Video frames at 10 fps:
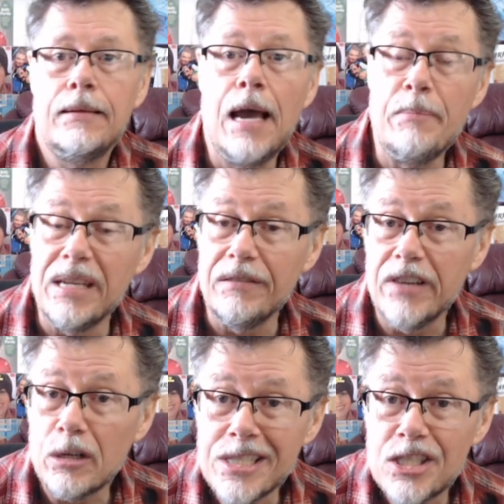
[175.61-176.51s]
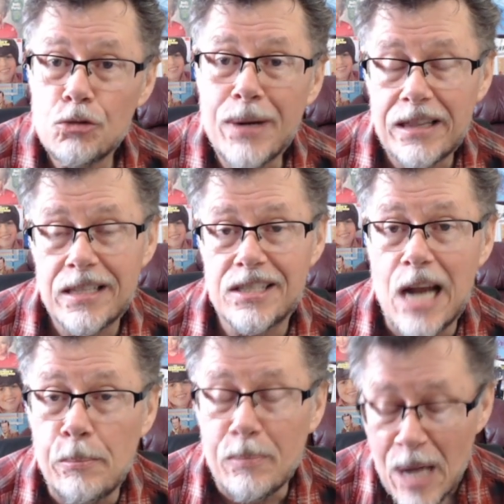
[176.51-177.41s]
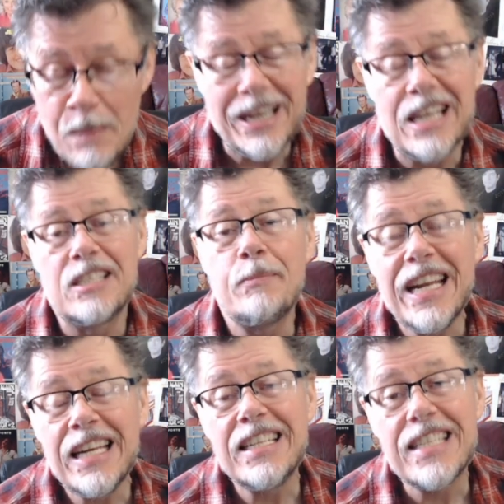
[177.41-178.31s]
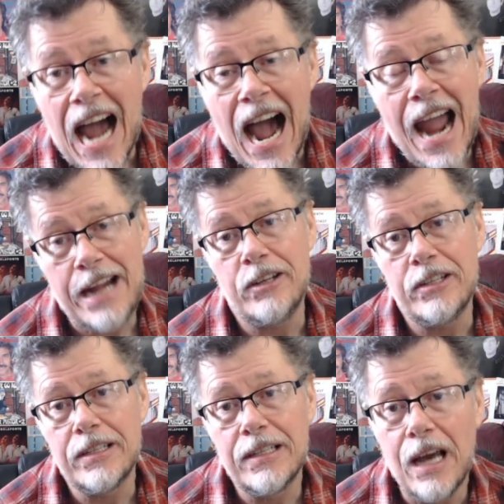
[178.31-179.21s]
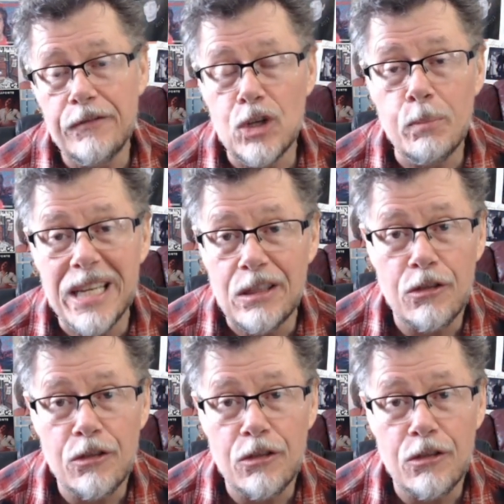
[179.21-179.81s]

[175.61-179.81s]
I'm being very strict this time because I'm getting tired of you being